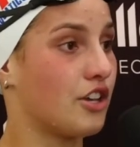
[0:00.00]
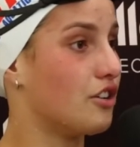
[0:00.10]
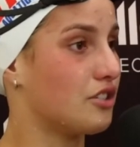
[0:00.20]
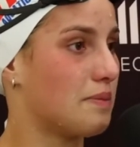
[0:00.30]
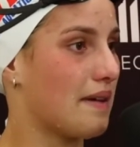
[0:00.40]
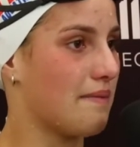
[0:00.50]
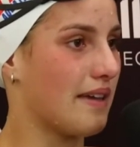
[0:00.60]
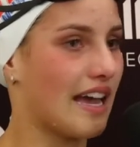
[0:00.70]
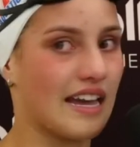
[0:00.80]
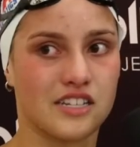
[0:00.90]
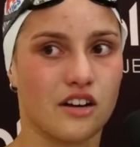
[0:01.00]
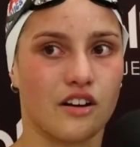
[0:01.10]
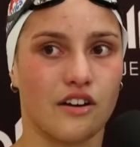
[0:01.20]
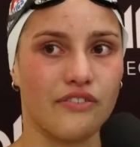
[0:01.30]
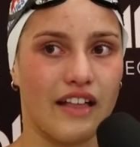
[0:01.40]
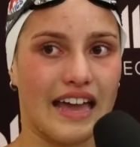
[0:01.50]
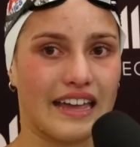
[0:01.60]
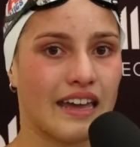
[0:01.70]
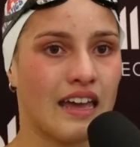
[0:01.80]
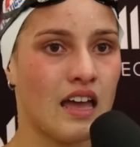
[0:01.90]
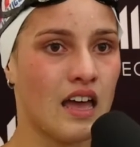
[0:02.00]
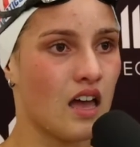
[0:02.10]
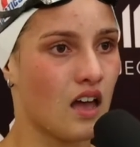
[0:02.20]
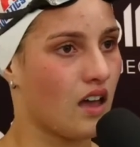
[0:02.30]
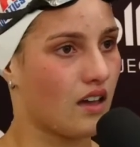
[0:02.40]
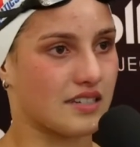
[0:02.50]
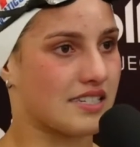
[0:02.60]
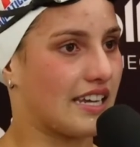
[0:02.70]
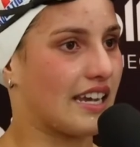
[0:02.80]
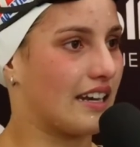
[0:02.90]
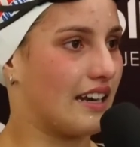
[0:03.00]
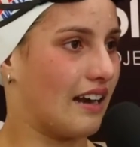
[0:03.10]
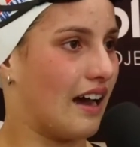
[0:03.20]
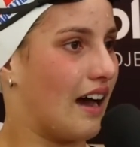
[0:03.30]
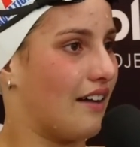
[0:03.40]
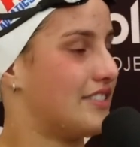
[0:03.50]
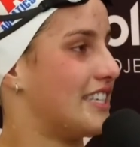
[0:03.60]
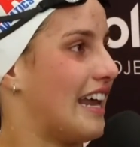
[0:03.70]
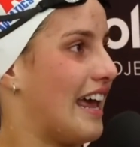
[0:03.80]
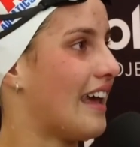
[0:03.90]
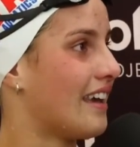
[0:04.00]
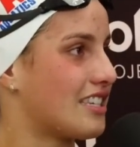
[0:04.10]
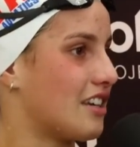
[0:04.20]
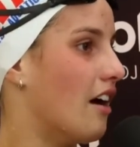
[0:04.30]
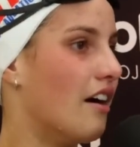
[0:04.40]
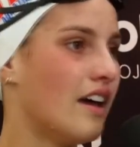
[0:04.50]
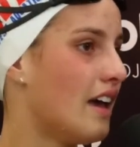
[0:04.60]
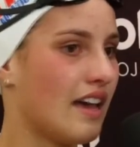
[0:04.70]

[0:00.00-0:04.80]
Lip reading: Huge PB. I took off like a second and a half today, so